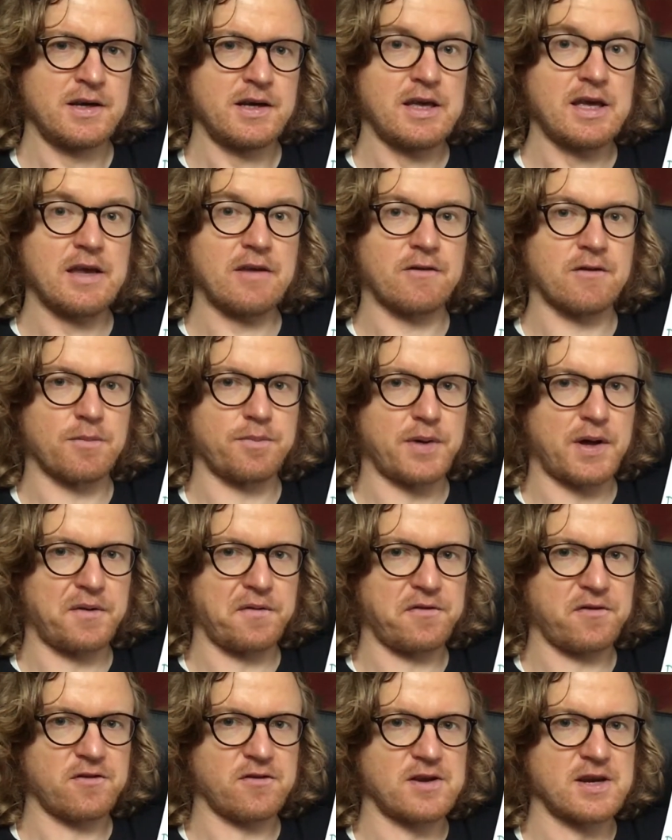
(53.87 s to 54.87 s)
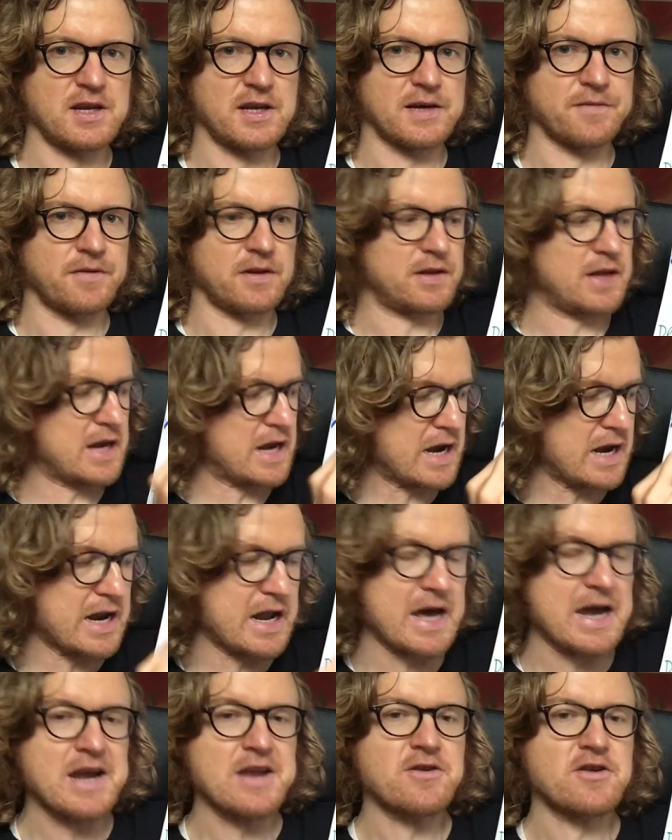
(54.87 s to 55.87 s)
is above sea level, and
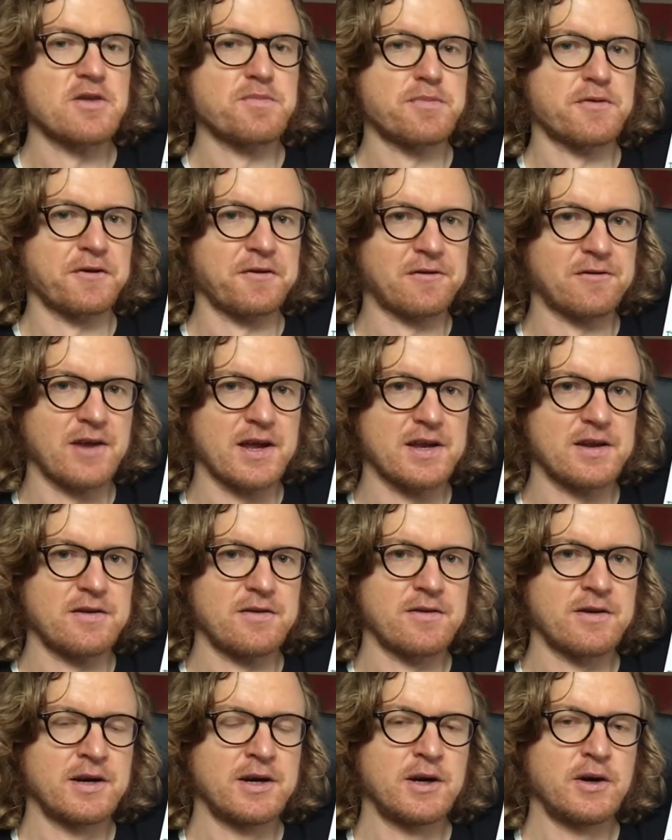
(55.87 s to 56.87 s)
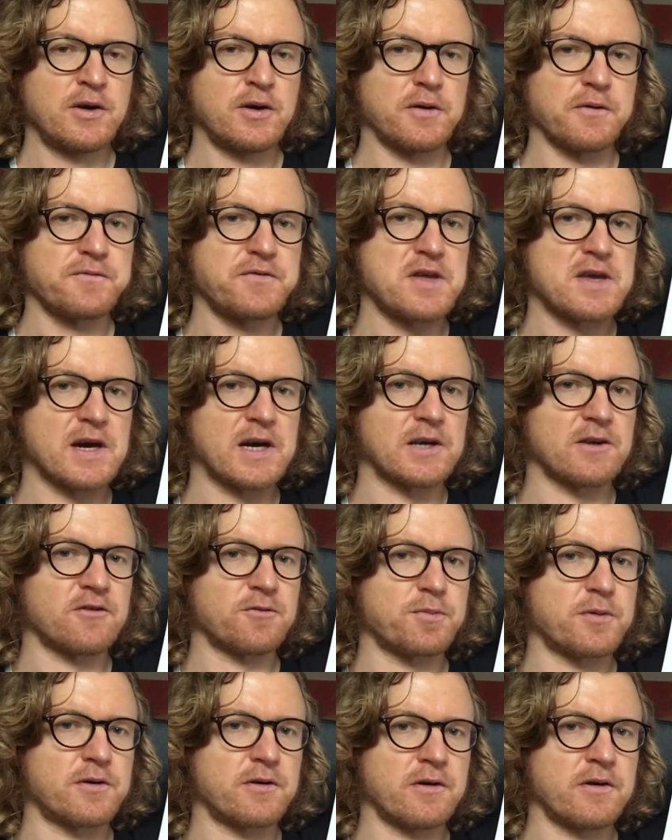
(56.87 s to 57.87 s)
90% of the
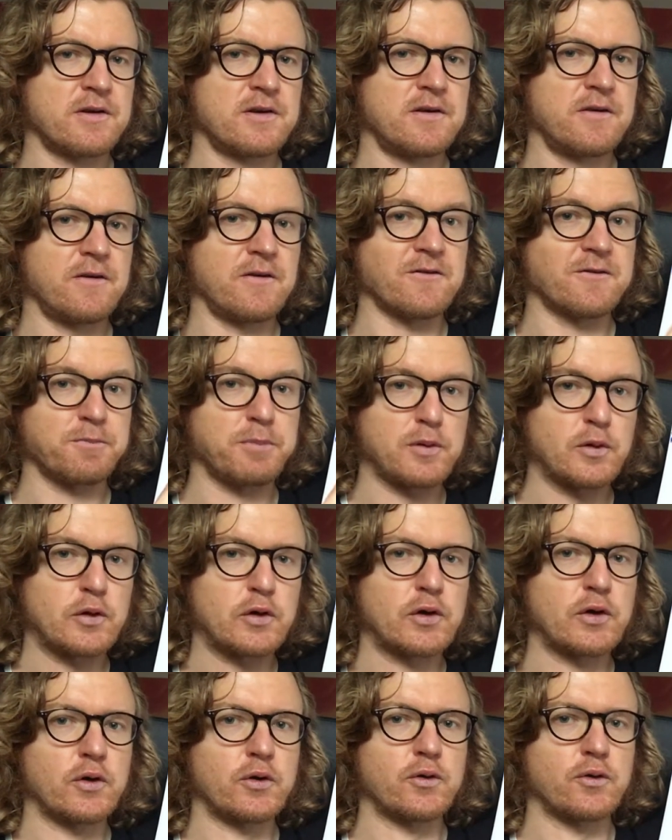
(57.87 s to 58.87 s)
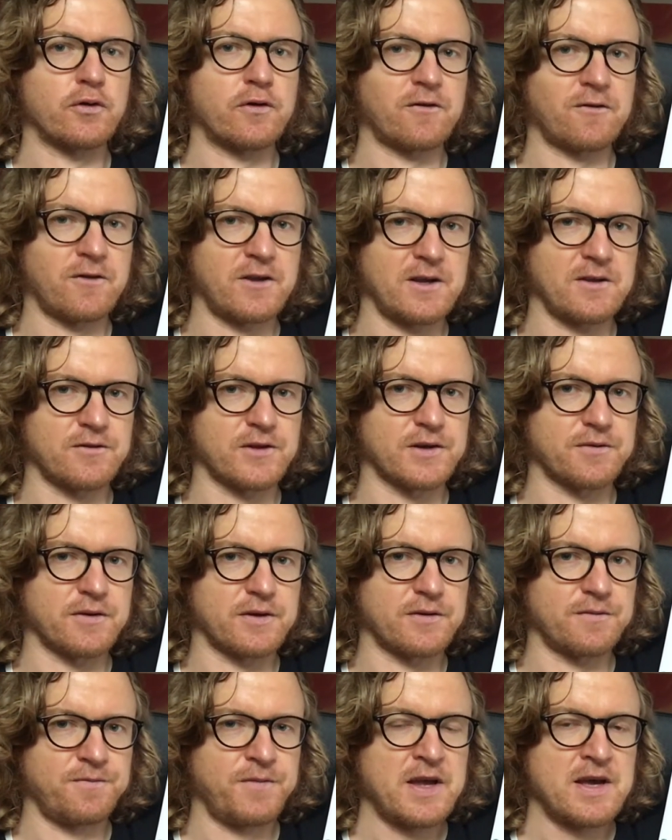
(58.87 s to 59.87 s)
iceberg is below sea
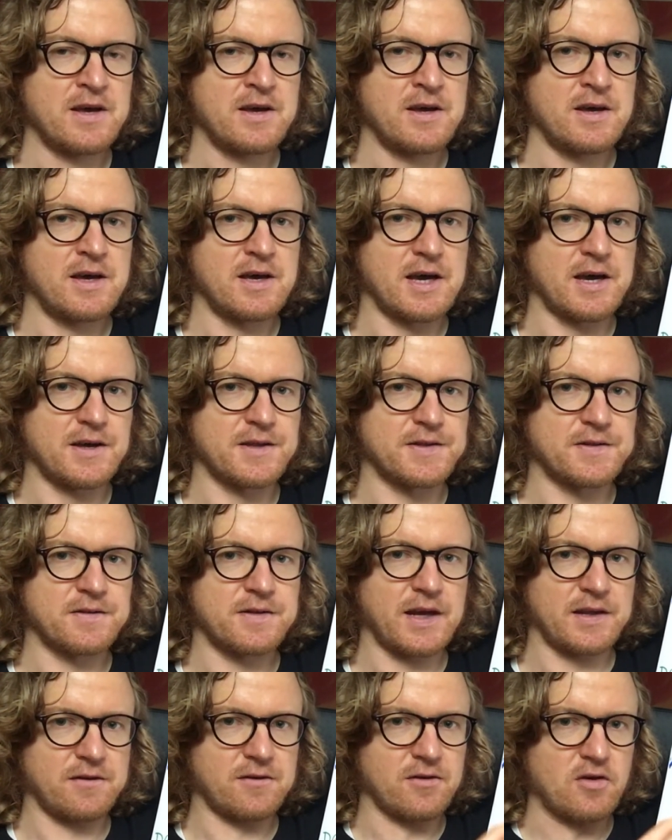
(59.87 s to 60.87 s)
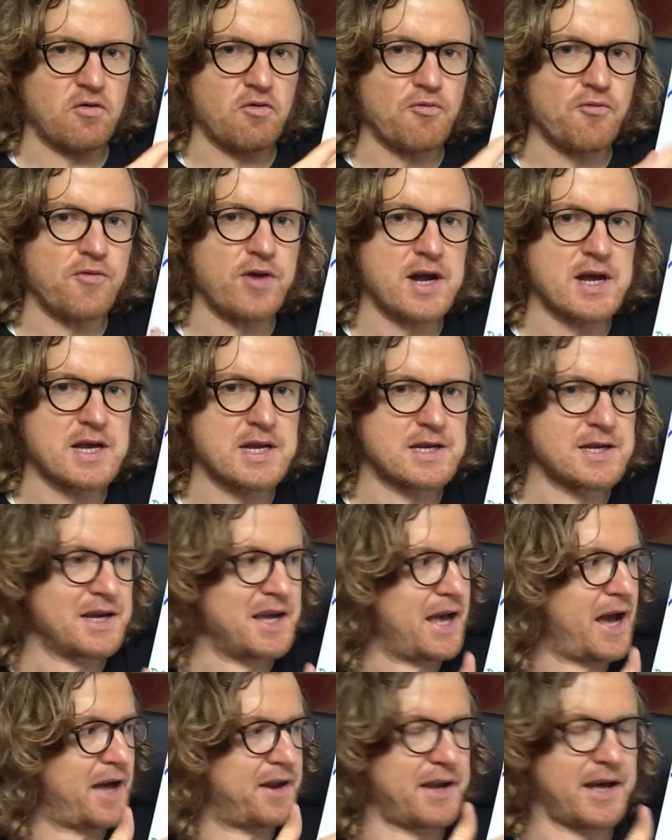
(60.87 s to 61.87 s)
level. And that's a great
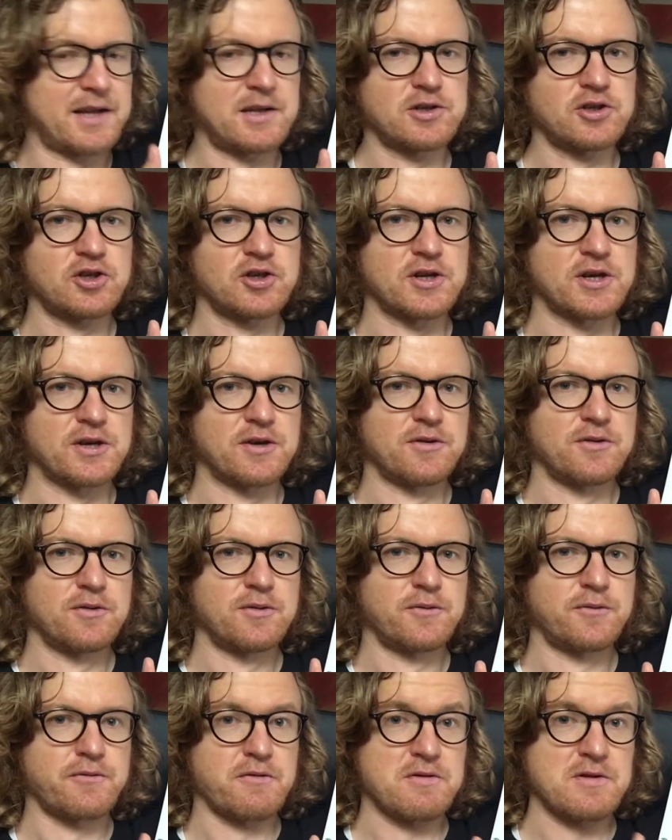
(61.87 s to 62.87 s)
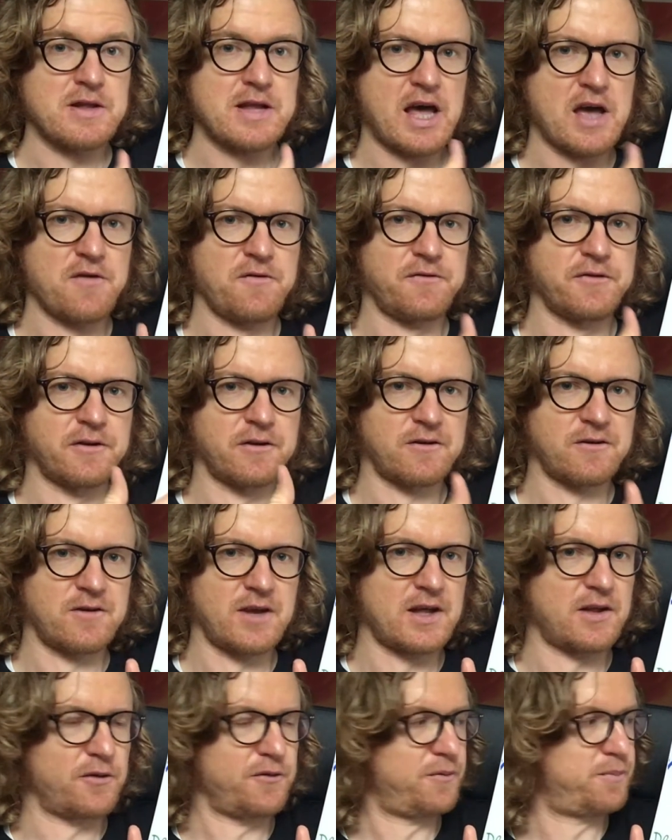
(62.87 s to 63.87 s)
analogy for life
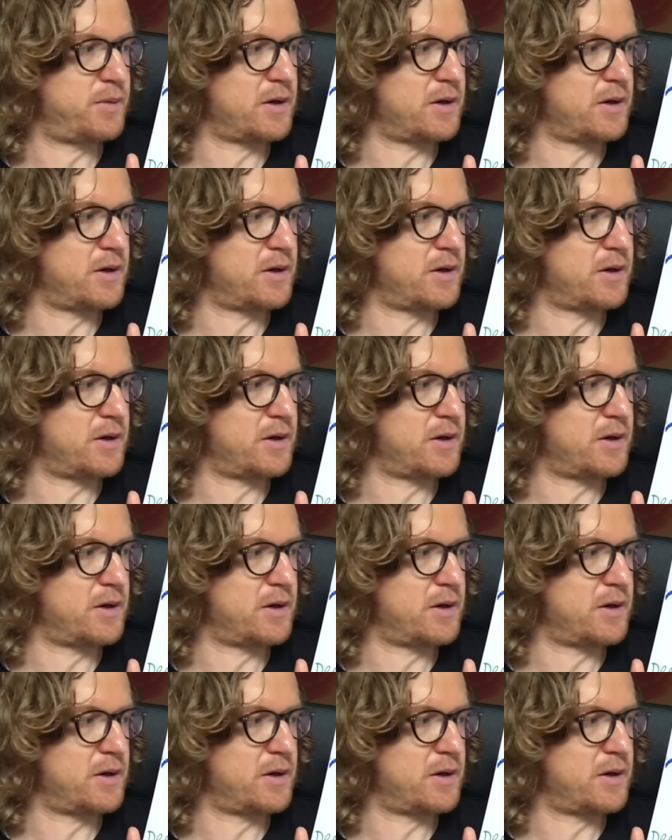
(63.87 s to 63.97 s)
itself,